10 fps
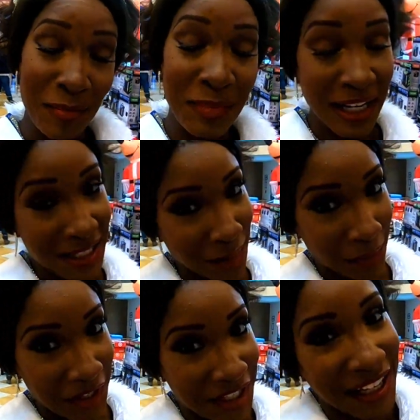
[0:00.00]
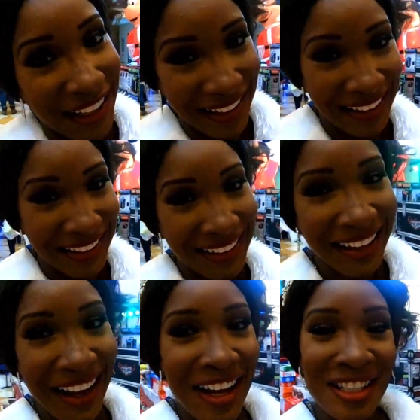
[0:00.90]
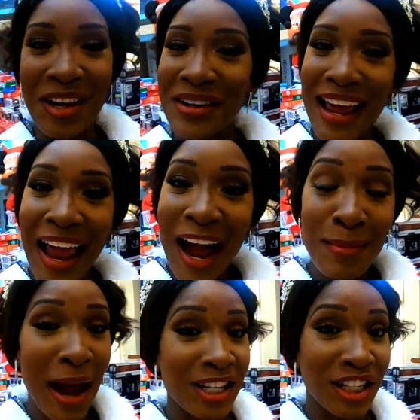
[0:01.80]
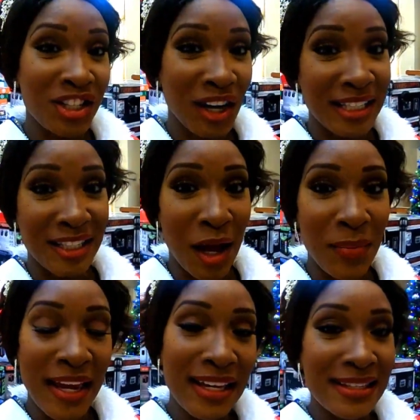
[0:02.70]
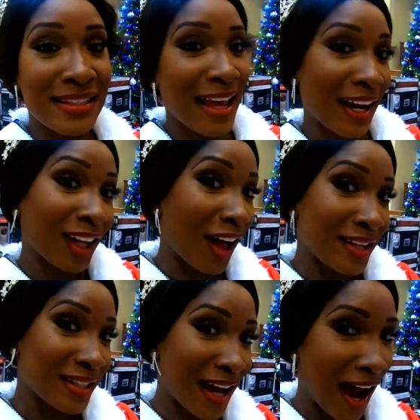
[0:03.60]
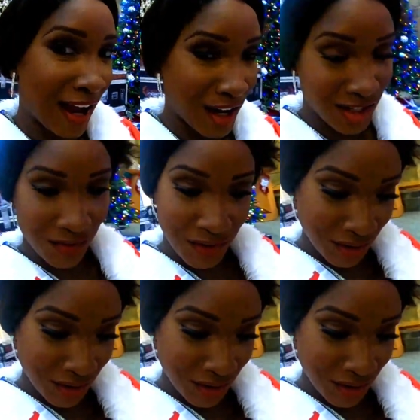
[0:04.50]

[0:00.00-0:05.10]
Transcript: mini slippers. So today I'm actually dressed up in Santa Claus attire. So if